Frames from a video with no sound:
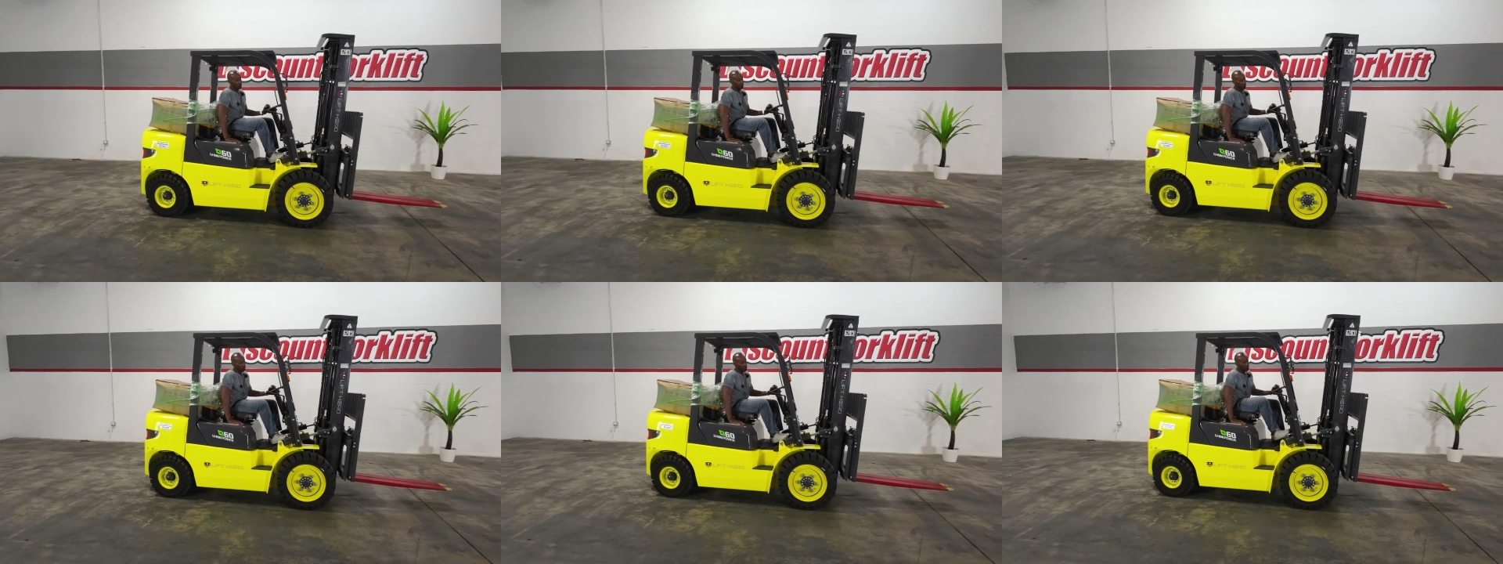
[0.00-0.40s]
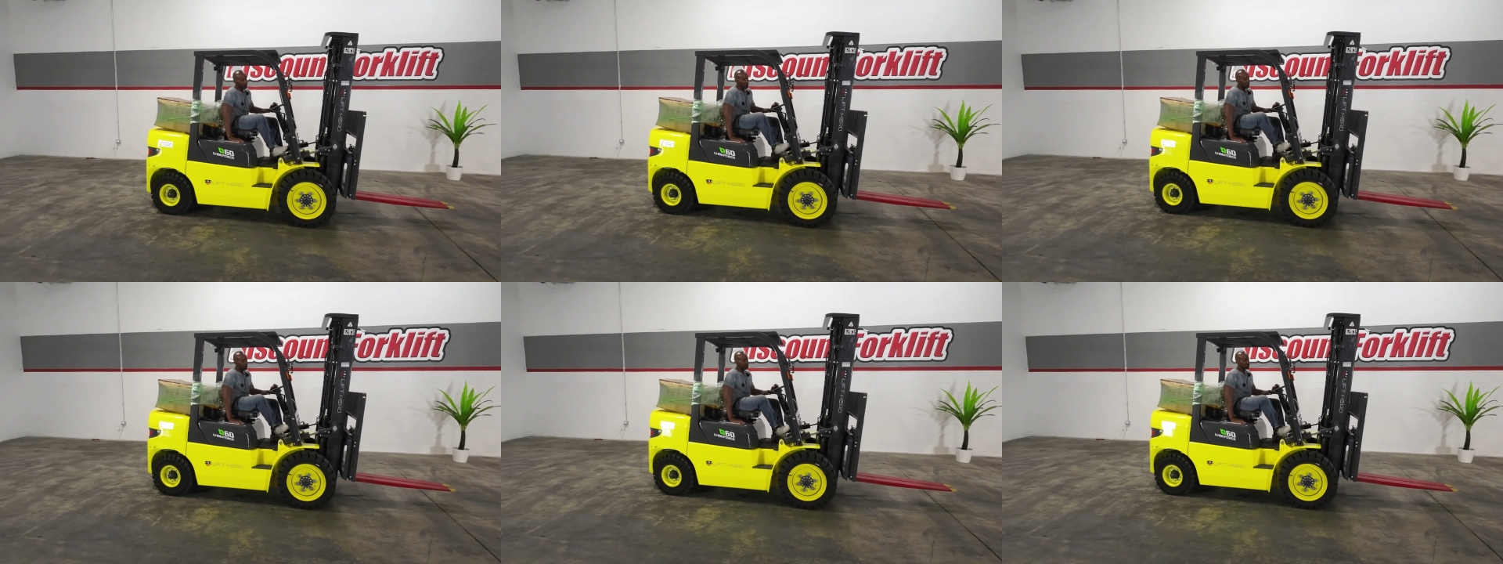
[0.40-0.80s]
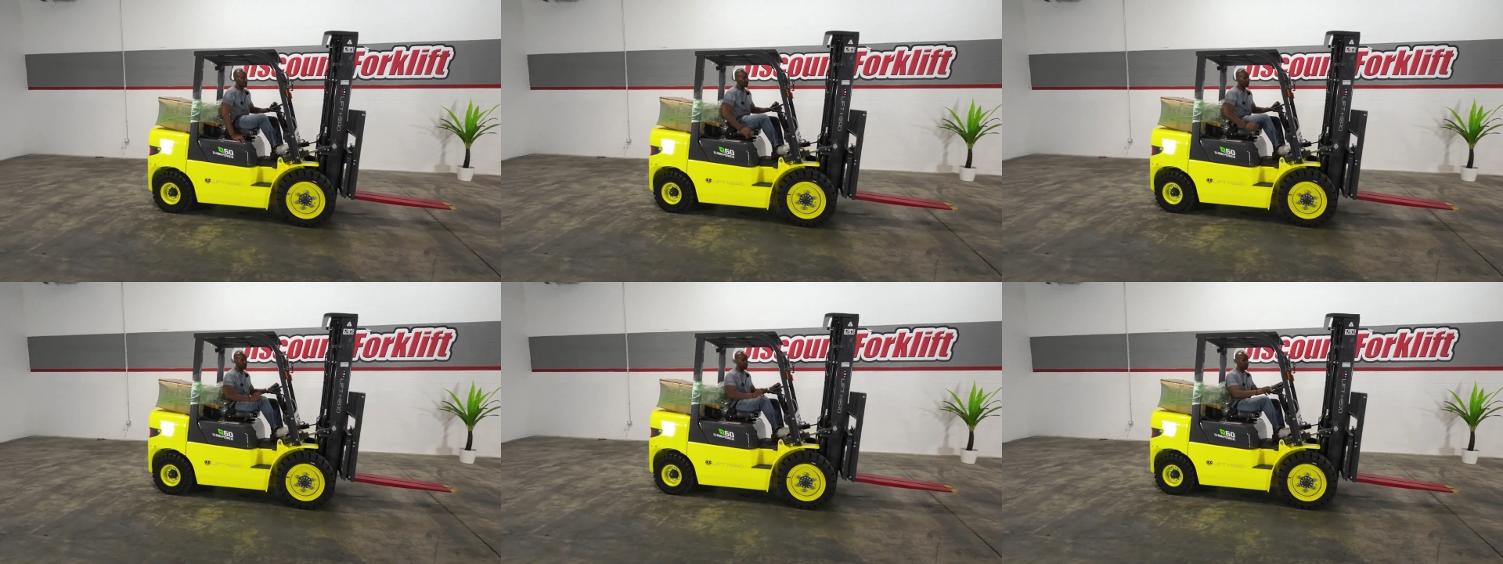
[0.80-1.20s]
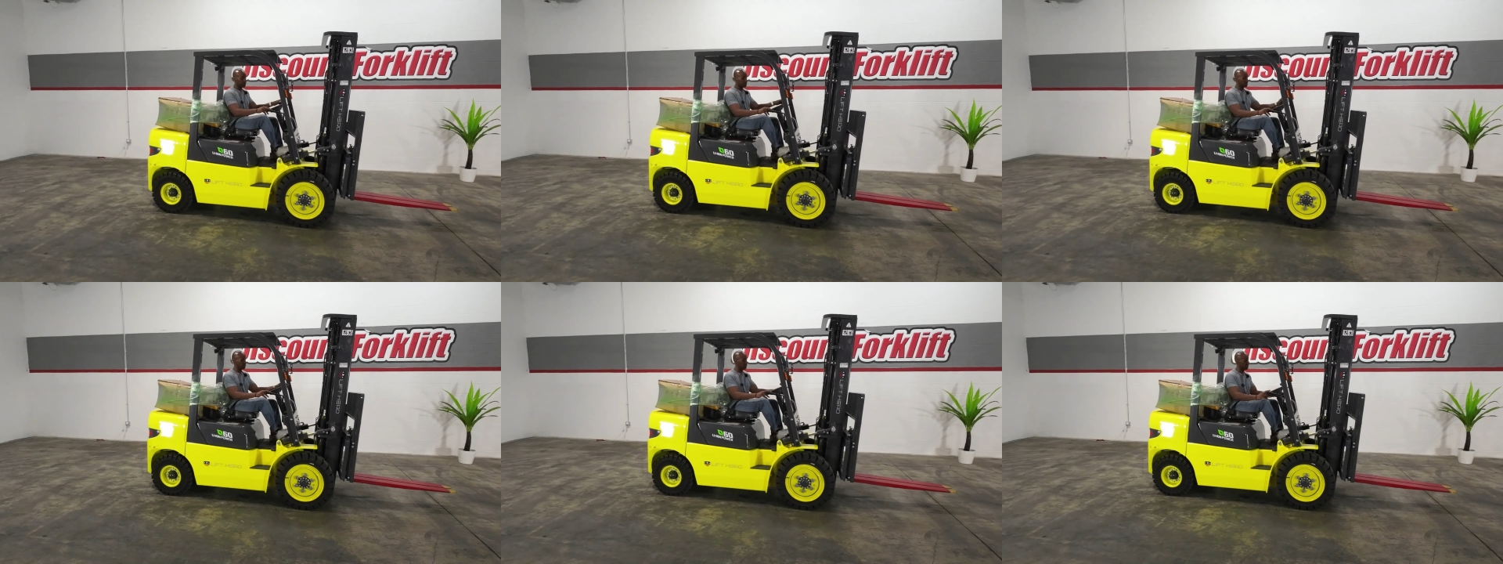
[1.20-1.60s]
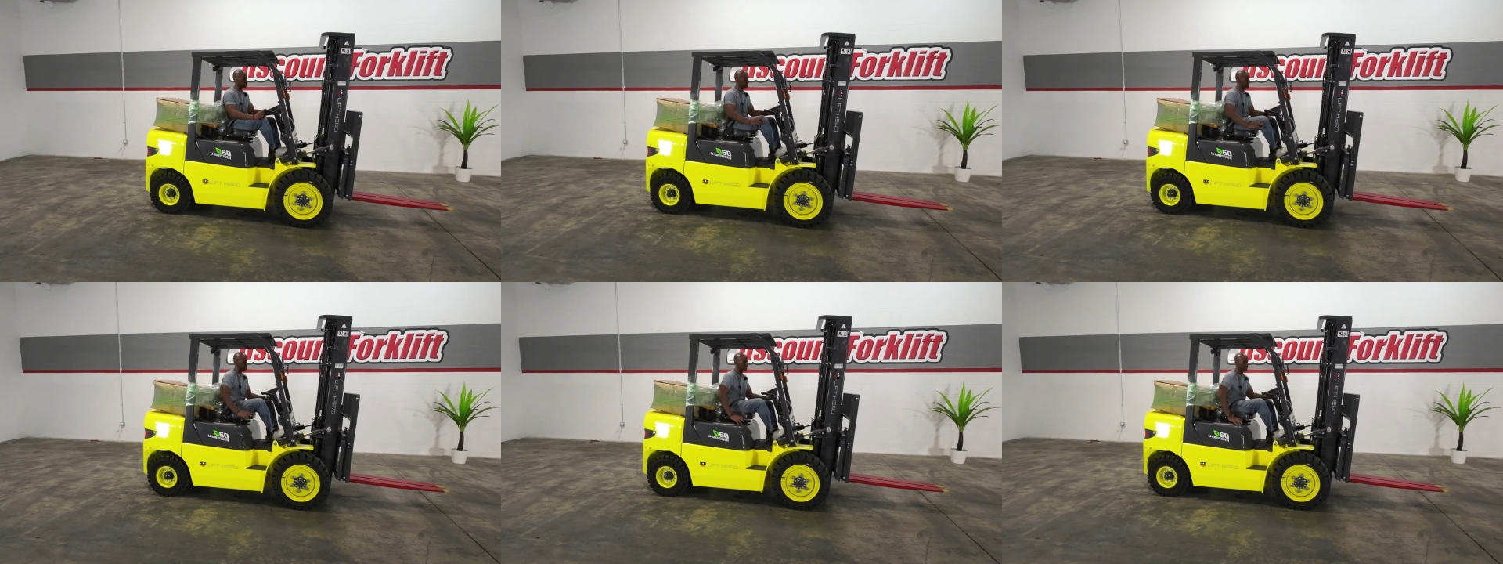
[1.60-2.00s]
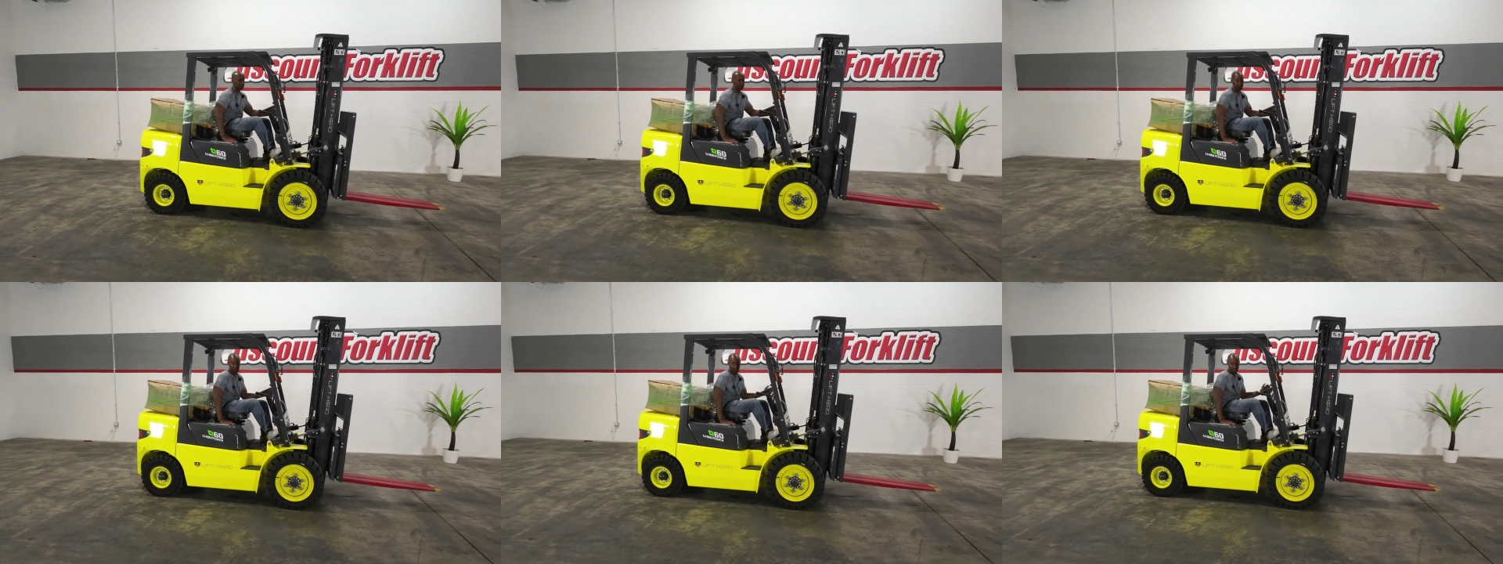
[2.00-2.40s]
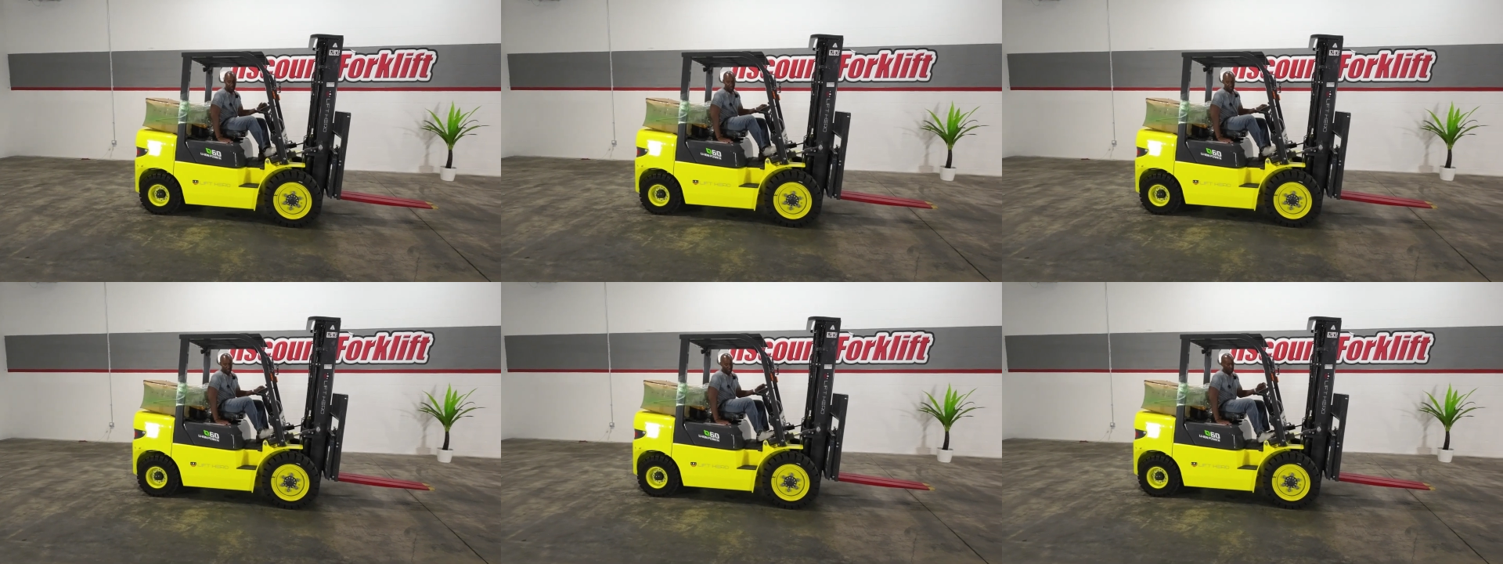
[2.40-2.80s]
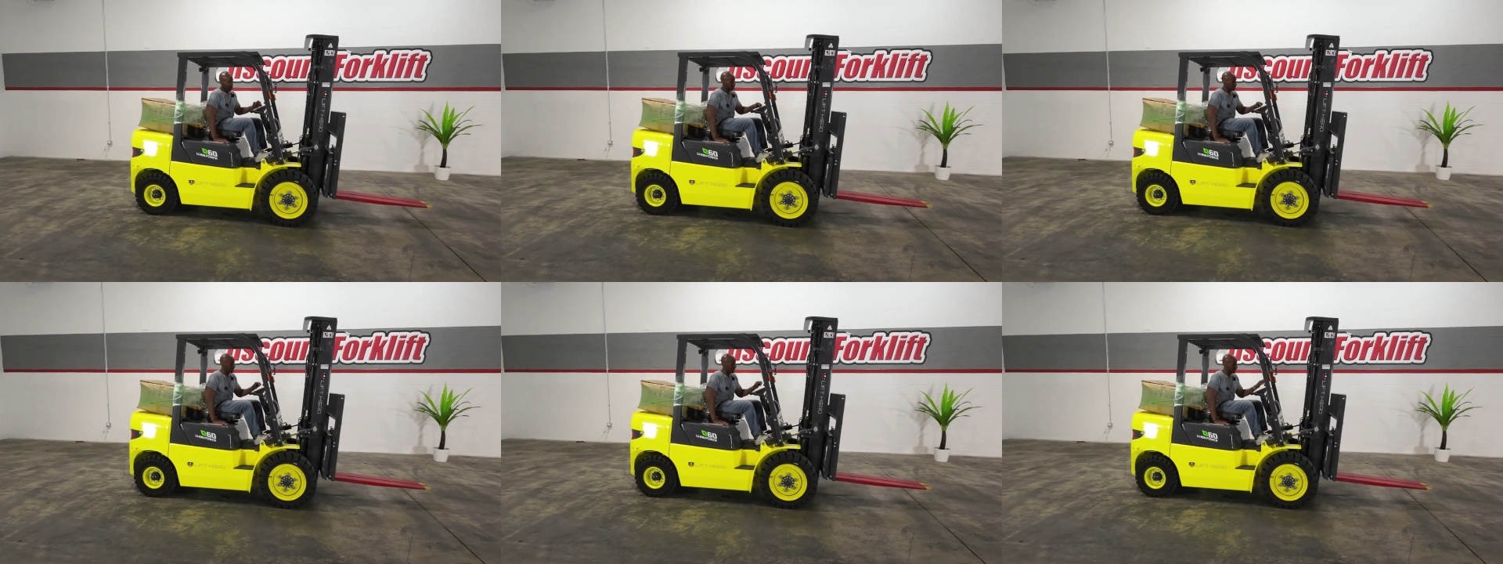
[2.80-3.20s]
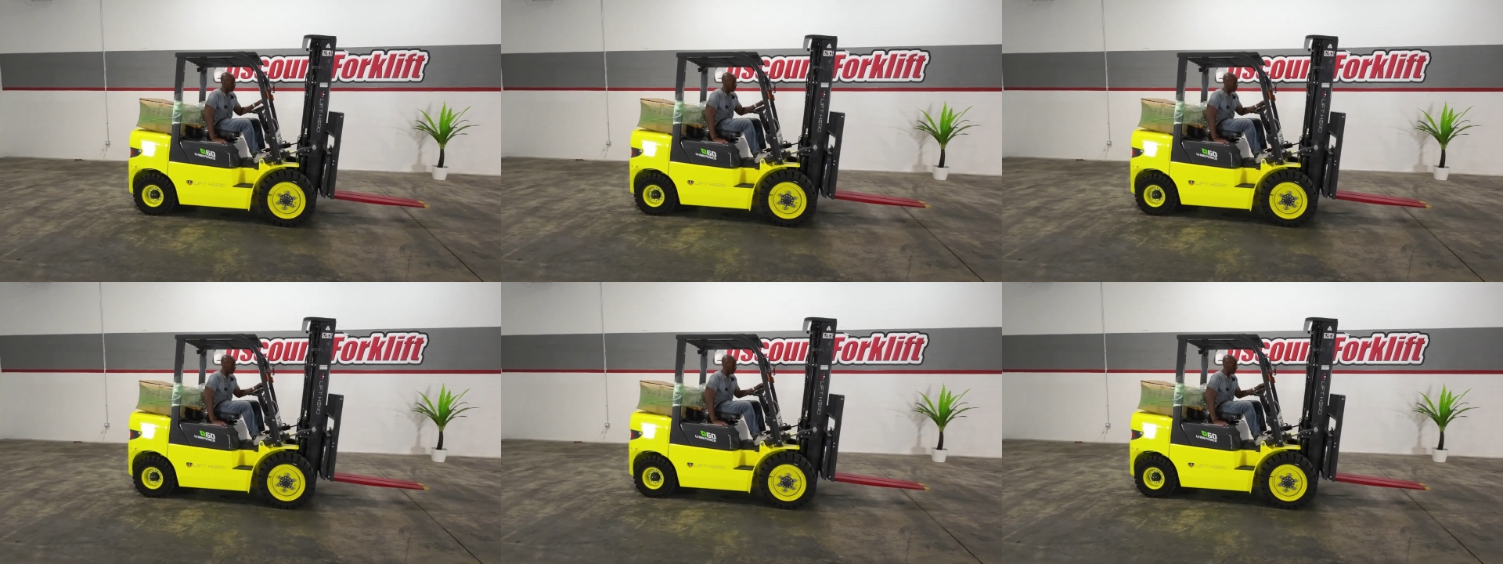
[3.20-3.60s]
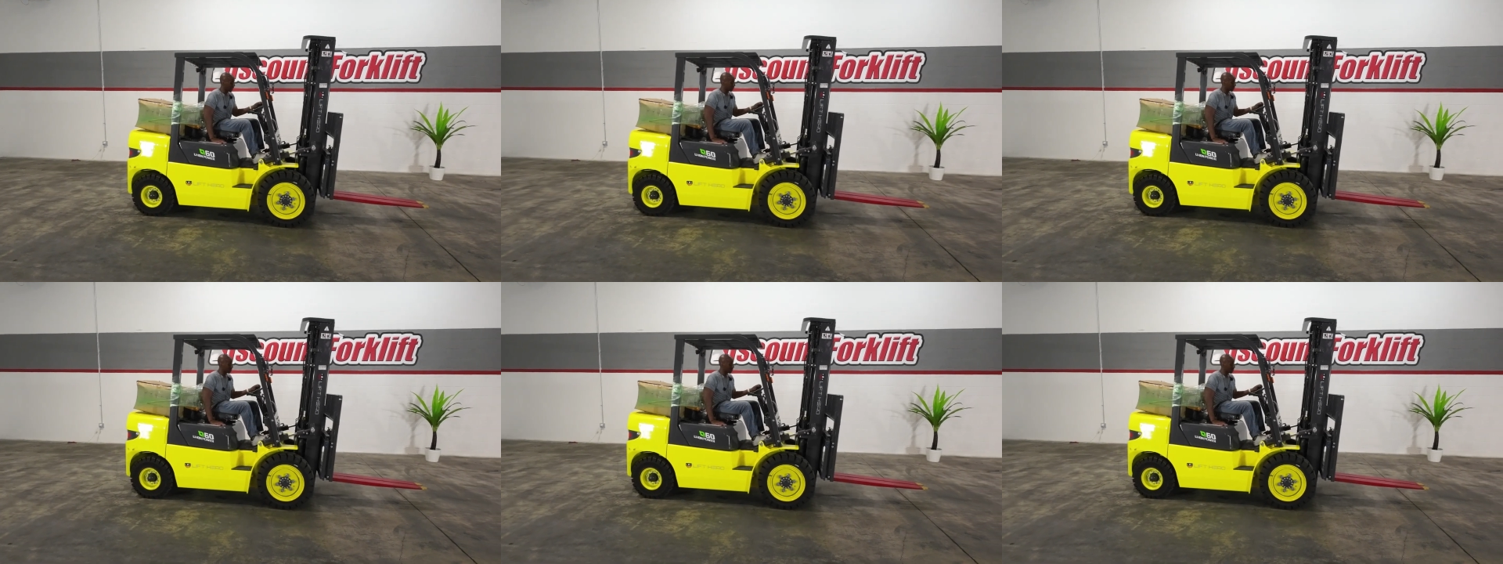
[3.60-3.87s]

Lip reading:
Nobody's mouth can be seen.